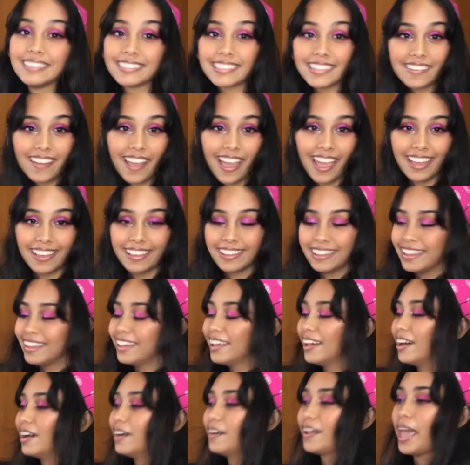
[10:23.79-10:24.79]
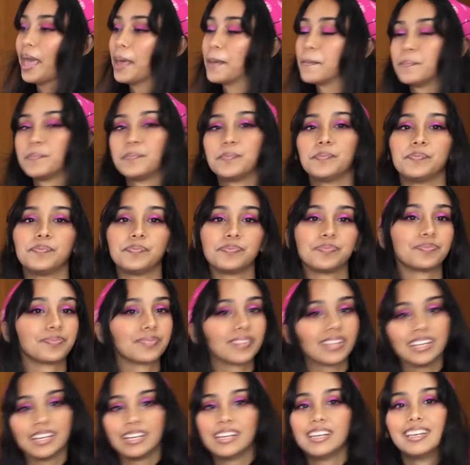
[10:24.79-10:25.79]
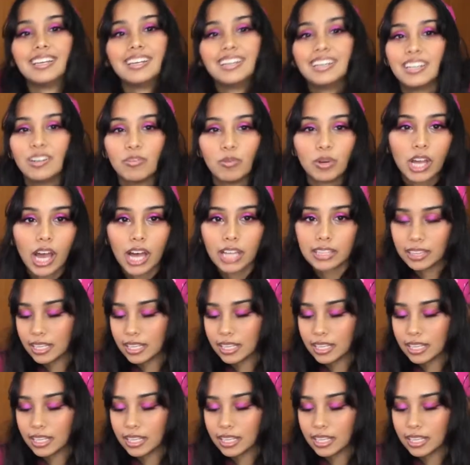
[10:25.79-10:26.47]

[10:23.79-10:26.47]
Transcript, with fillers: It's okay. Okay. We got